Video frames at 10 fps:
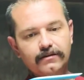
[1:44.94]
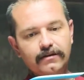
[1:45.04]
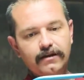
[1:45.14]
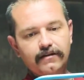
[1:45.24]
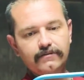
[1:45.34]
I
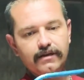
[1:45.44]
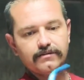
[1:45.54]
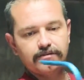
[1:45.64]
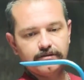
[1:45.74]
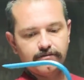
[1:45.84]
have to
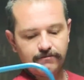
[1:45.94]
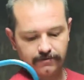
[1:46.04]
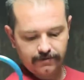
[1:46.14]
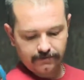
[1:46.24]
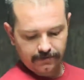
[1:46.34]
ask her.
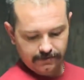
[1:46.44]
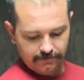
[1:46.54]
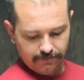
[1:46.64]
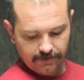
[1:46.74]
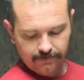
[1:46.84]
I think it's
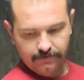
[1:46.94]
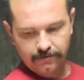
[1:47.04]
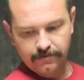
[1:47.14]
blue.